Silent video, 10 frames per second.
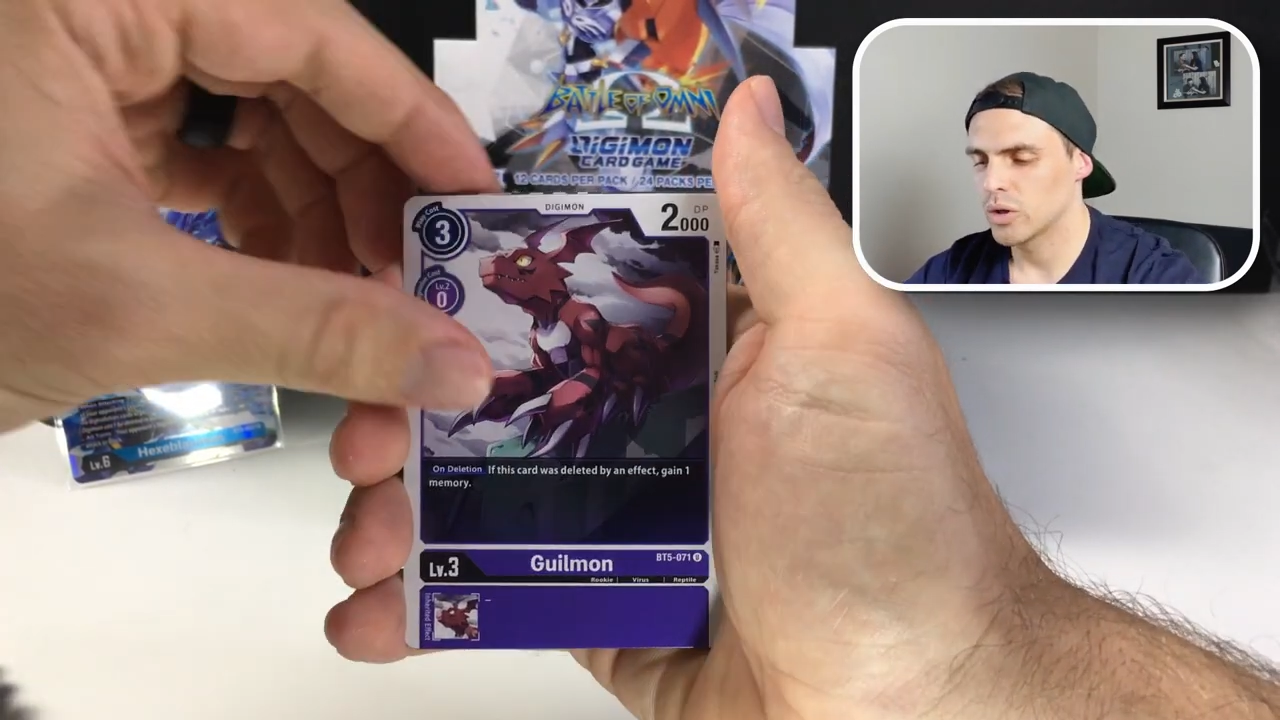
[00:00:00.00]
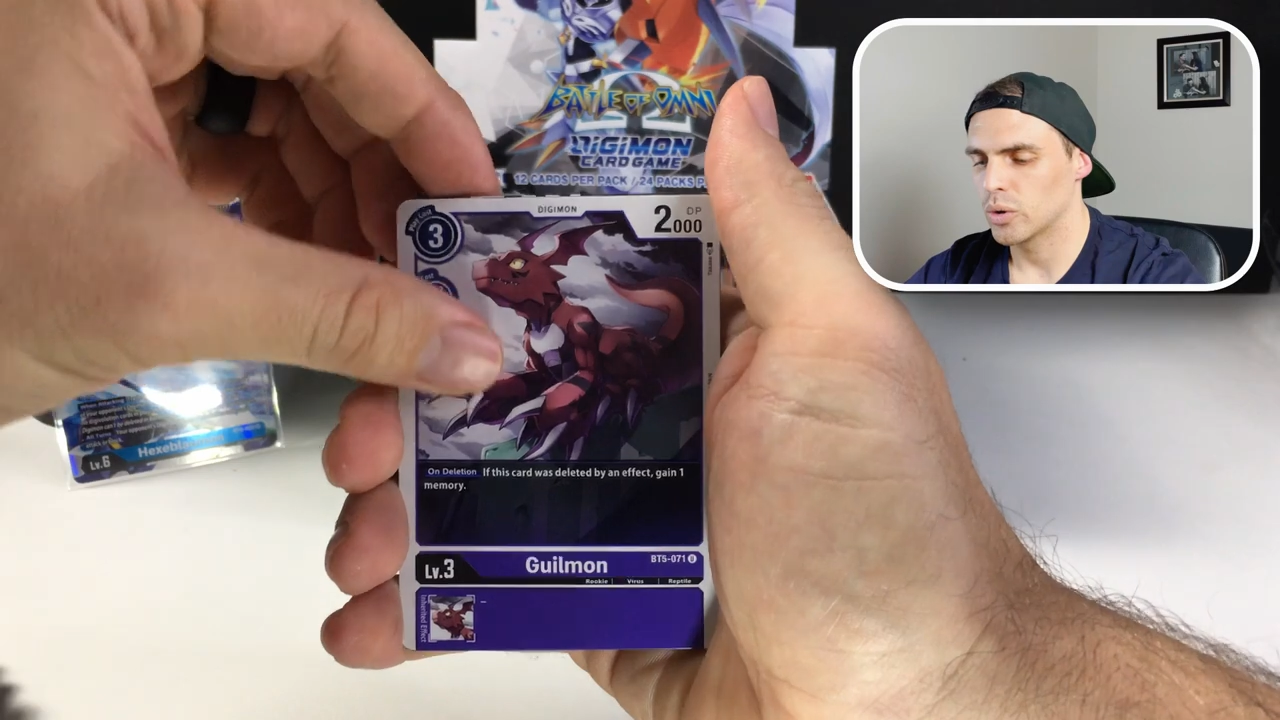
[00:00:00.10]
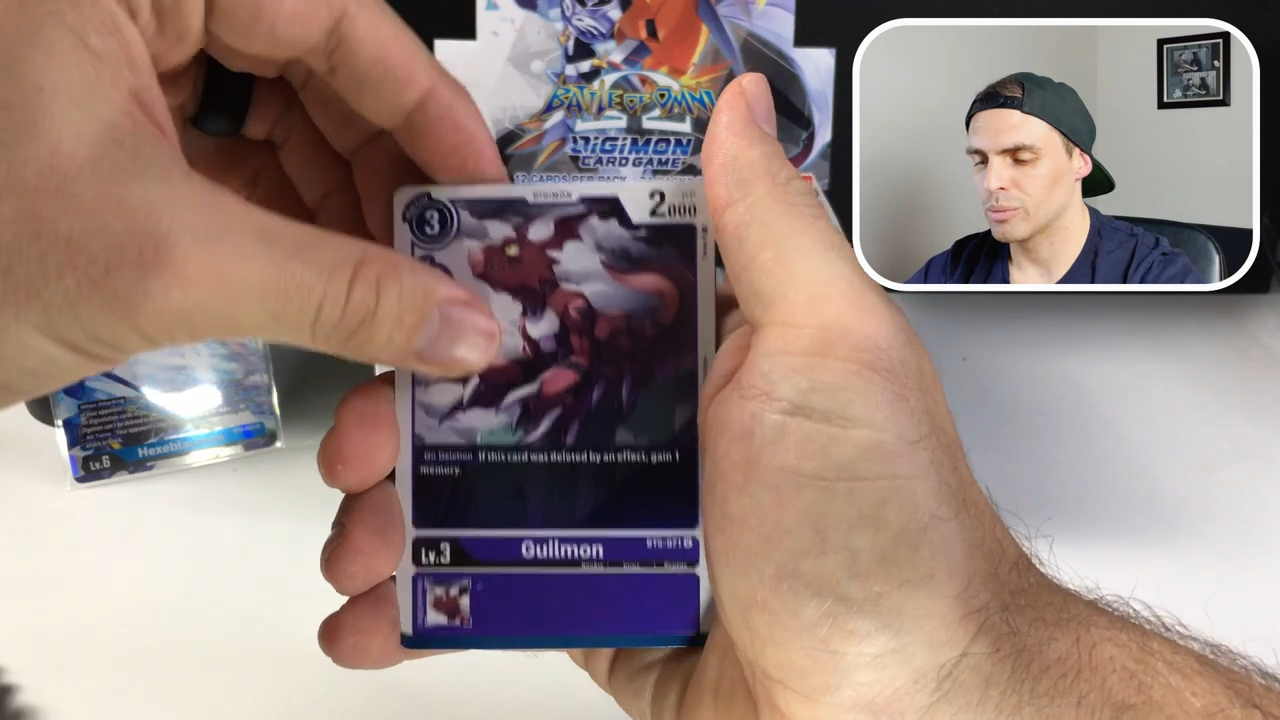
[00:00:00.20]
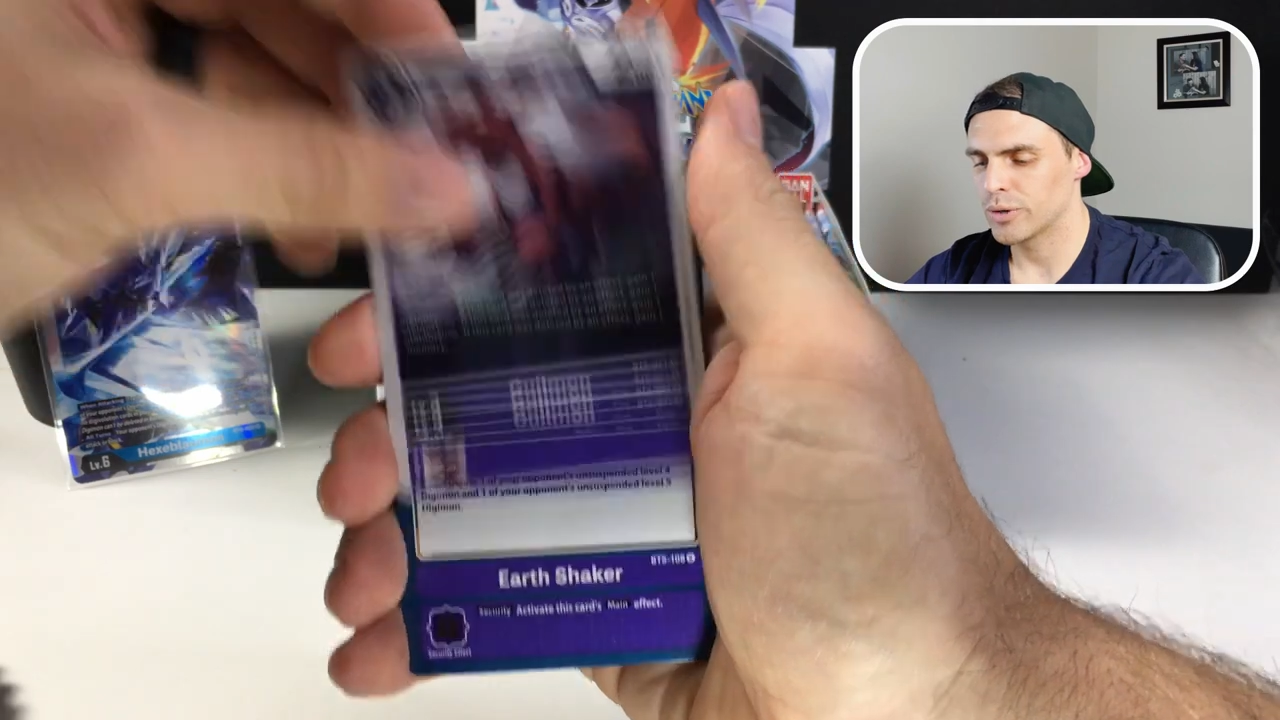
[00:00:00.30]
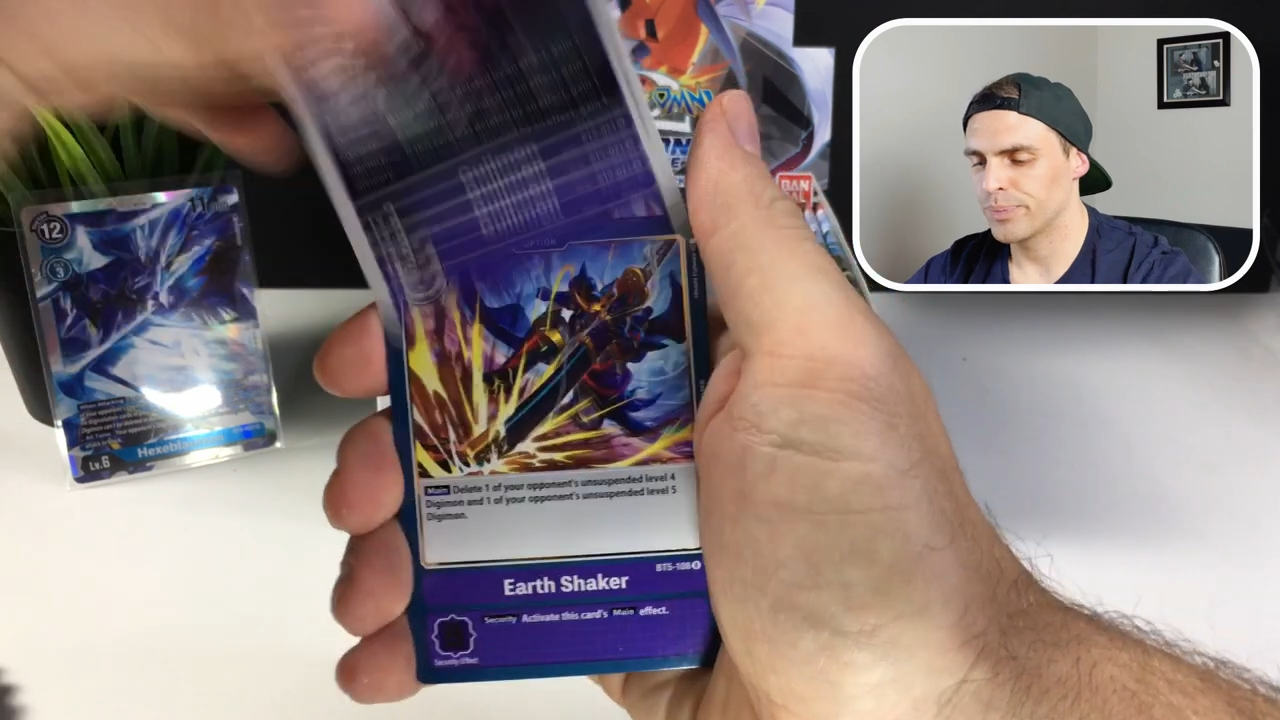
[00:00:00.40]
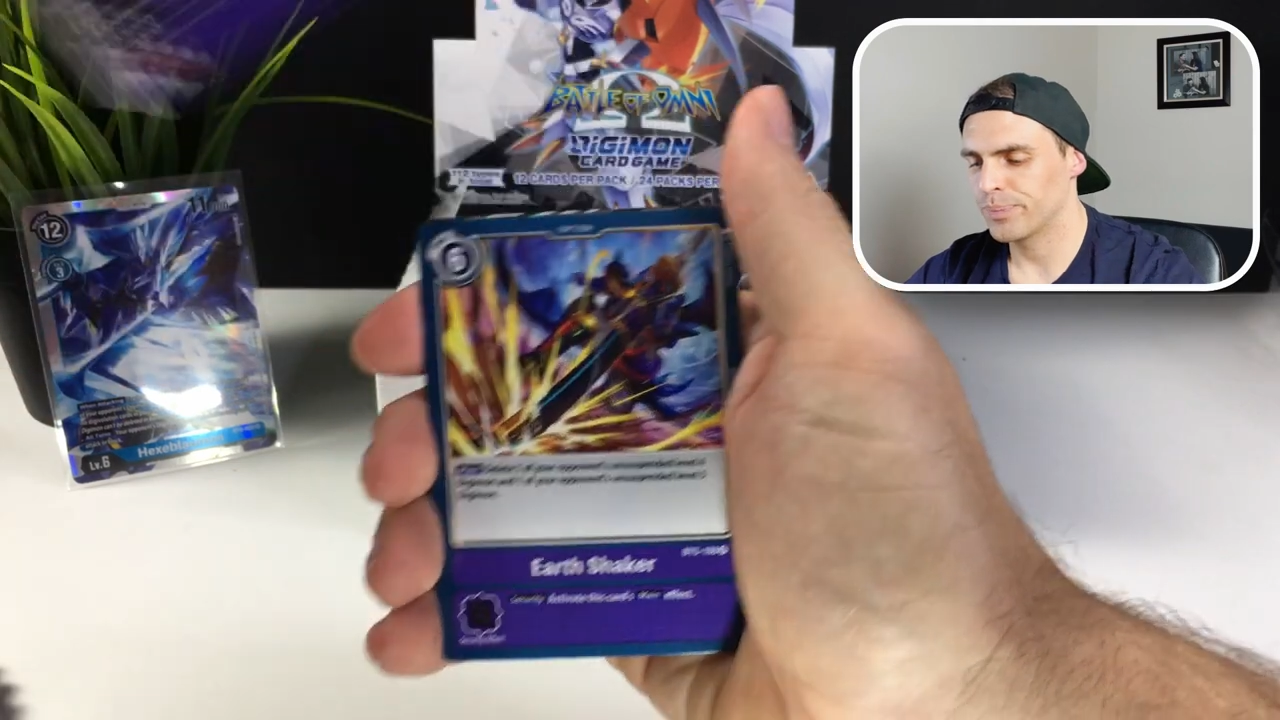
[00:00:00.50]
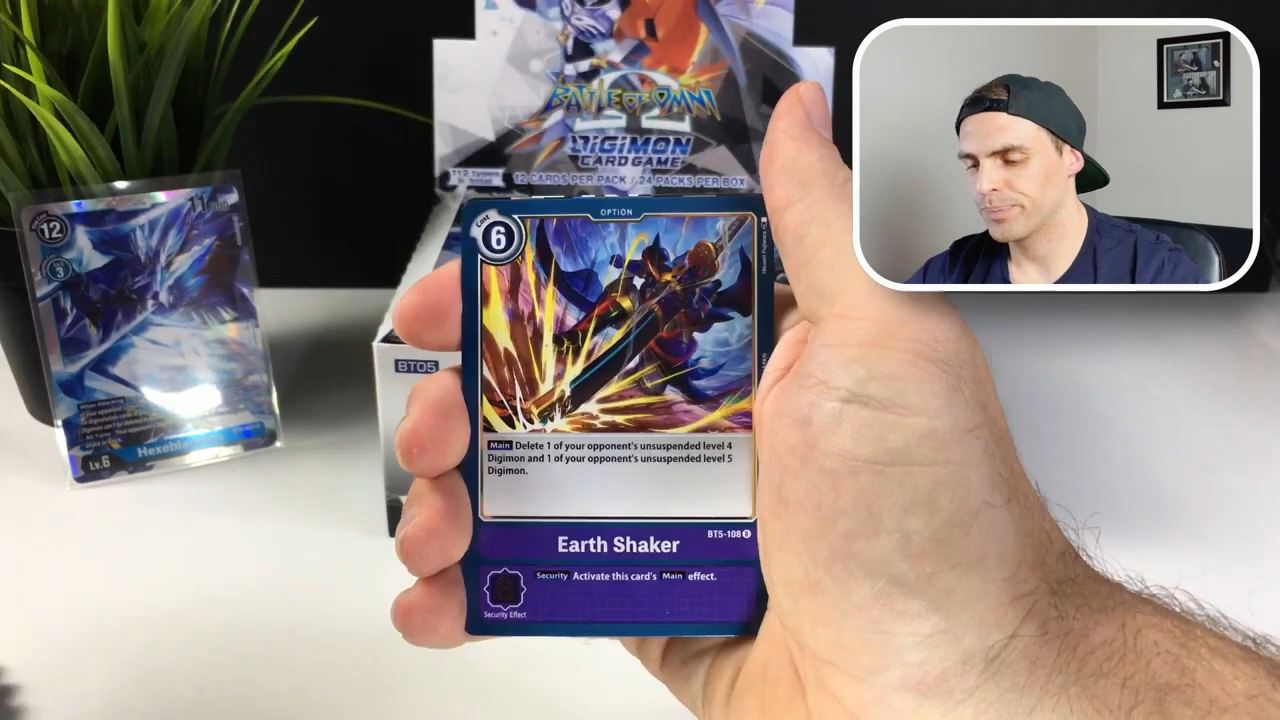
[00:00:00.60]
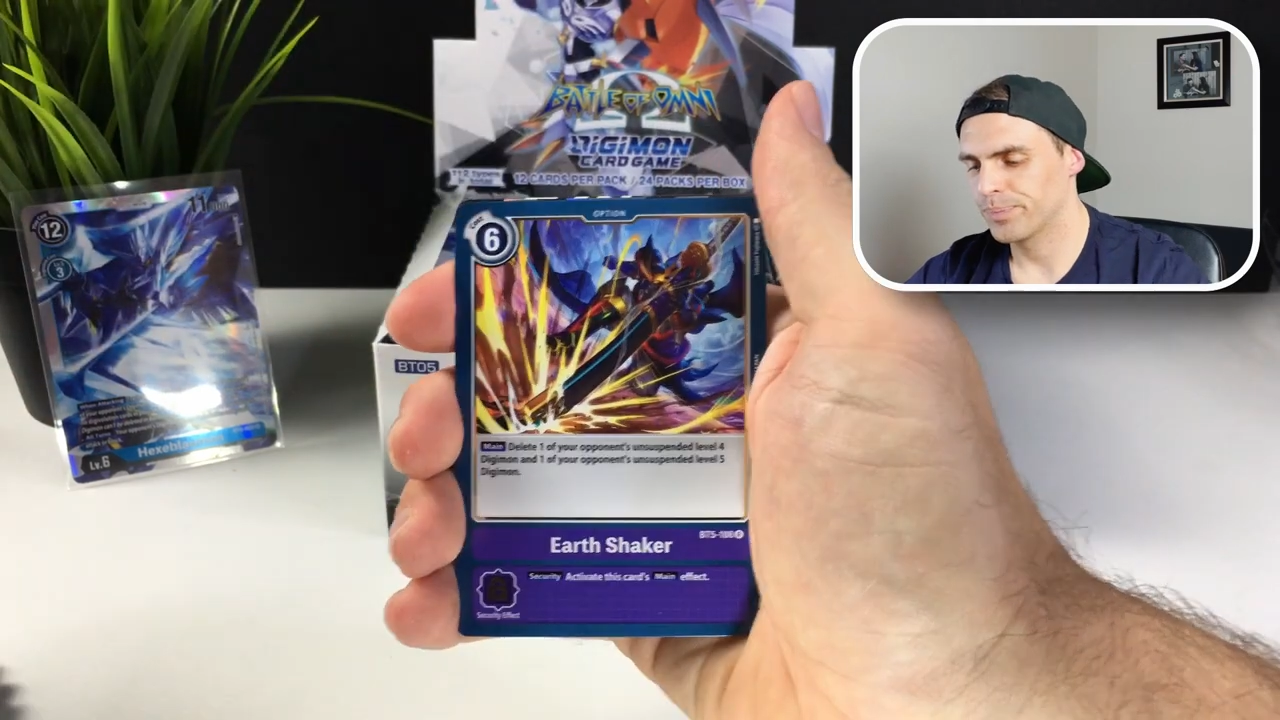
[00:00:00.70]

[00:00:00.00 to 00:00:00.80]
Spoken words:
Gulmon,